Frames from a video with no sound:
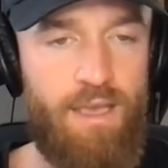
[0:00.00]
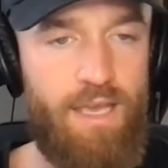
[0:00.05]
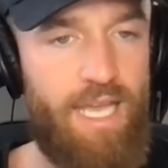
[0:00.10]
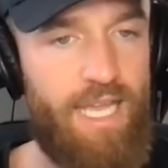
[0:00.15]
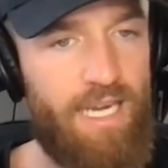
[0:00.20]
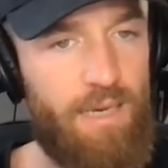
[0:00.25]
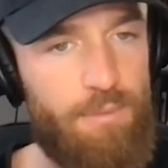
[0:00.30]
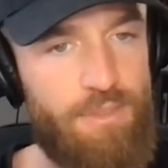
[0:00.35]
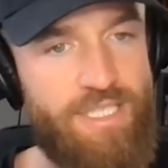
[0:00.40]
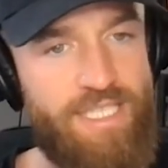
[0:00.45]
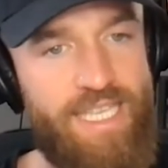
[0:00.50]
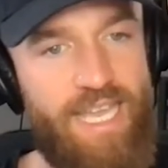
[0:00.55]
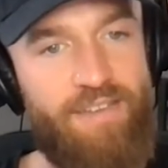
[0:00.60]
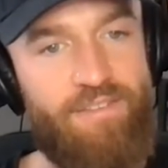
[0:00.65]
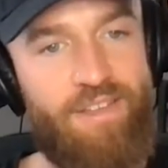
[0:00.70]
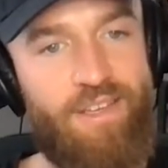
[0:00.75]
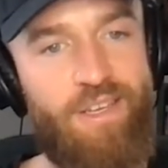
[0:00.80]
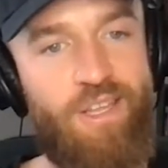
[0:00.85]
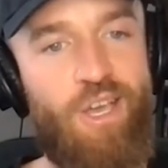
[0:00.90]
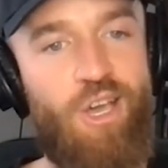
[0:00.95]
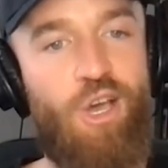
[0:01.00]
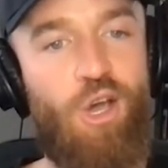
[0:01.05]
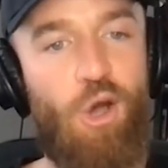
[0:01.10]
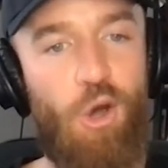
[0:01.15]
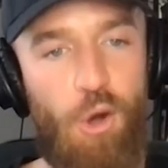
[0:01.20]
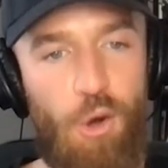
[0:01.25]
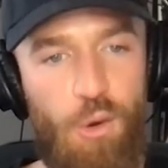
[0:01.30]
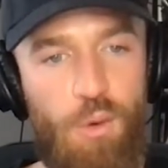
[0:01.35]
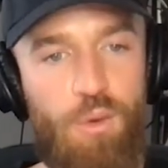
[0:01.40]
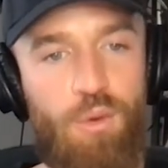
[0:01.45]
And number 7,
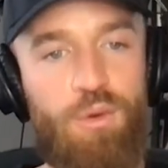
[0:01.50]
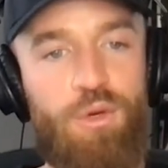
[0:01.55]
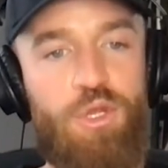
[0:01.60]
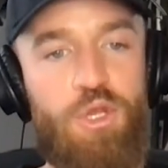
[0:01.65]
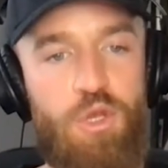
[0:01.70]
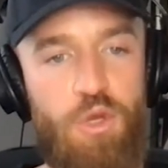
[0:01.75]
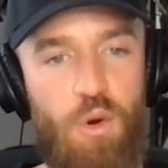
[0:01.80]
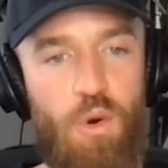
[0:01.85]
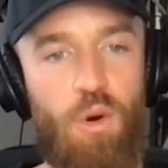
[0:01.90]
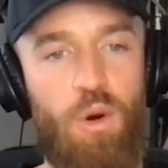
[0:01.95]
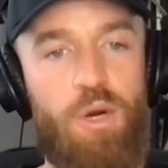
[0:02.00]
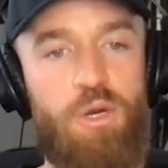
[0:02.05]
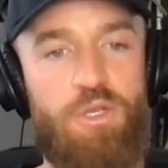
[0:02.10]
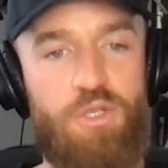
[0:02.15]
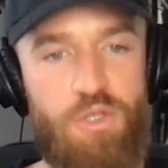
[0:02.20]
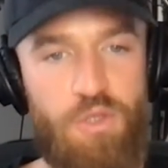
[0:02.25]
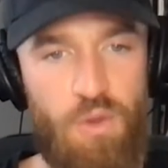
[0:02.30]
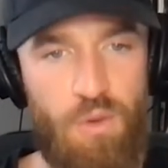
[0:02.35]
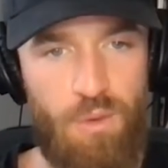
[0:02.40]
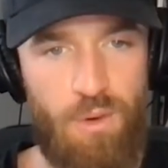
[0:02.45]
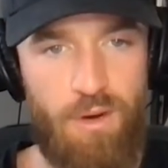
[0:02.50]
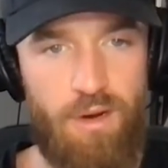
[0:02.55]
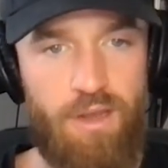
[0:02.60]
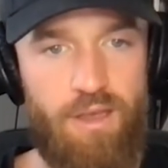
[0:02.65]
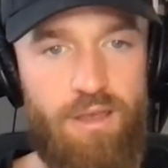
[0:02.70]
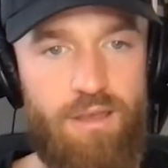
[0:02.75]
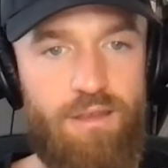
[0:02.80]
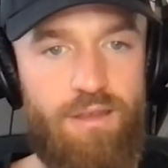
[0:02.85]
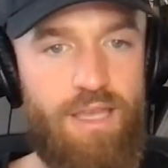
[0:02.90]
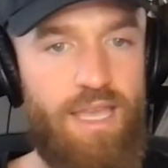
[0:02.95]
own your
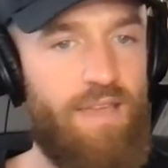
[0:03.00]
story.